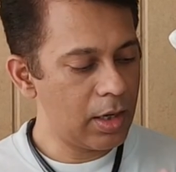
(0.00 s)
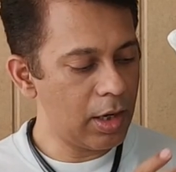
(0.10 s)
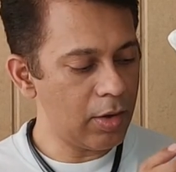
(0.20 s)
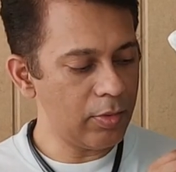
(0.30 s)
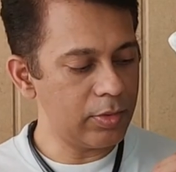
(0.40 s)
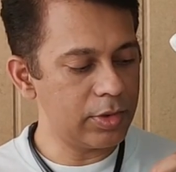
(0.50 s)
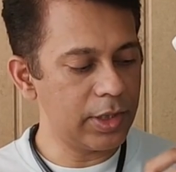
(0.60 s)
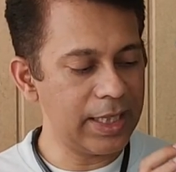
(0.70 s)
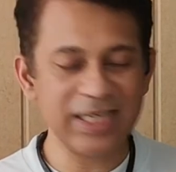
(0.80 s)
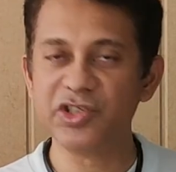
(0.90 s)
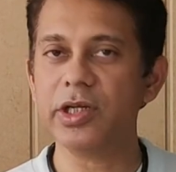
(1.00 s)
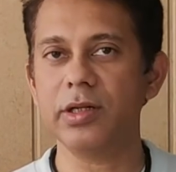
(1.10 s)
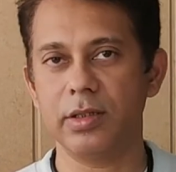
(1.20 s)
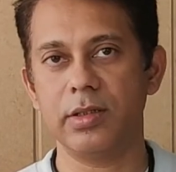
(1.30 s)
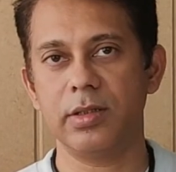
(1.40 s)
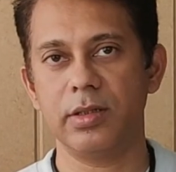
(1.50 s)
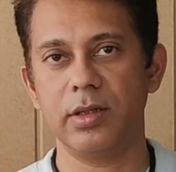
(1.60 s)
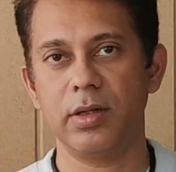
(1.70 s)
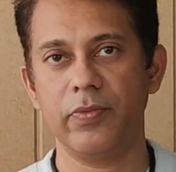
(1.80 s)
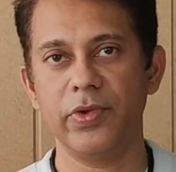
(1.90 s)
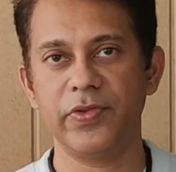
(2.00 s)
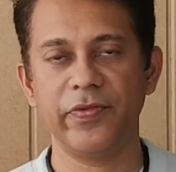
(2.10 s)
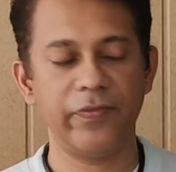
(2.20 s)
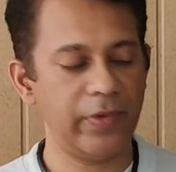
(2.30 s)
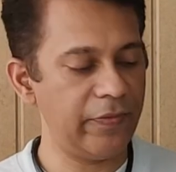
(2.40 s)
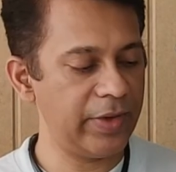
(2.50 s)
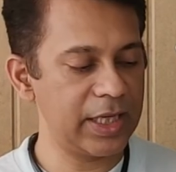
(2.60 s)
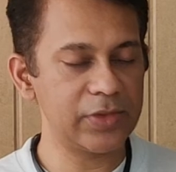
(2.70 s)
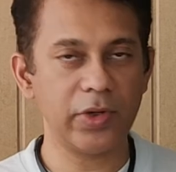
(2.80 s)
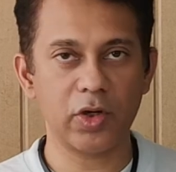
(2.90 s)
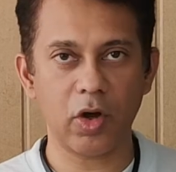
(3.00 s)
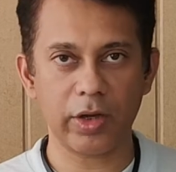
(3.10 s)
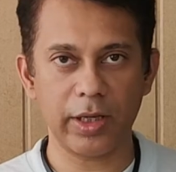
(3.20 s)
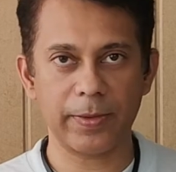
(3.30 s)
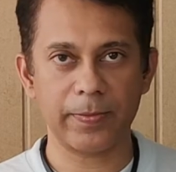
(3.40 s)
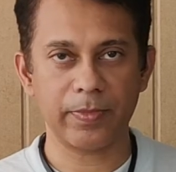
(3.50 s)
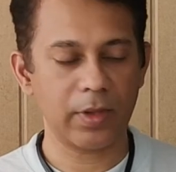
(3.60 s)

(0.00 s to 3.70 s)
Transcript: Now, in general, if in case we are talking,